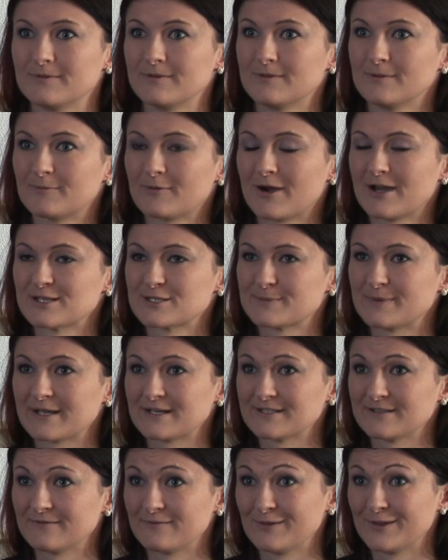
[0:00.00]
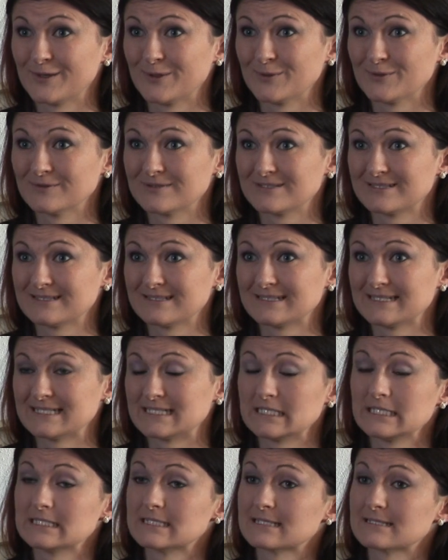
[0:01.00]
the prospect of those
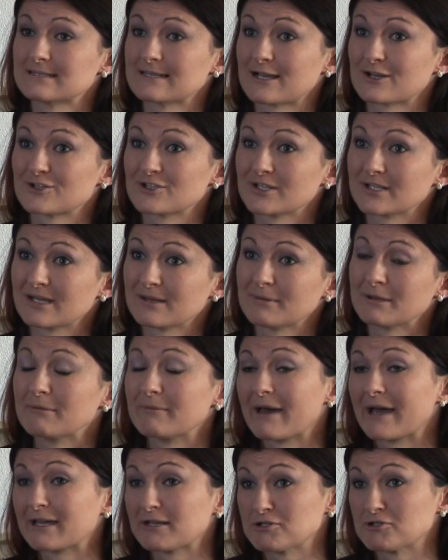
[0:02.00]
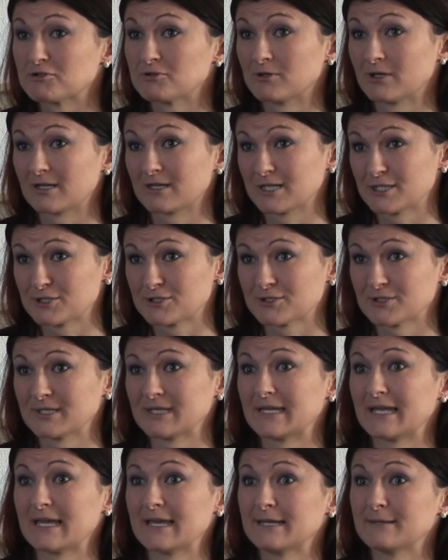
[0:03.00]
diseases actually coming back into our
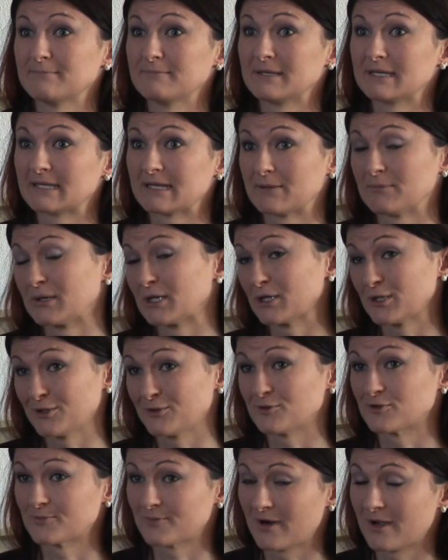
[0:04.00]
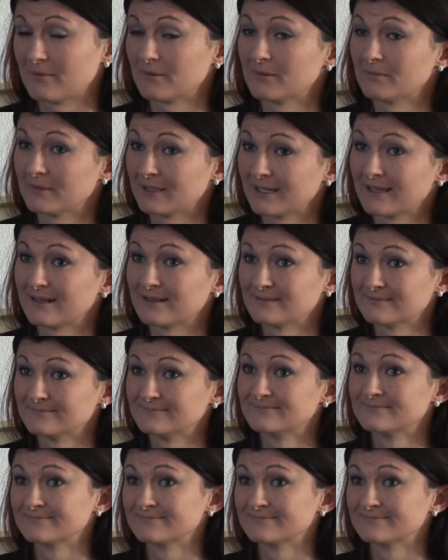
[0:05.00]
country and becoming a huge problem again.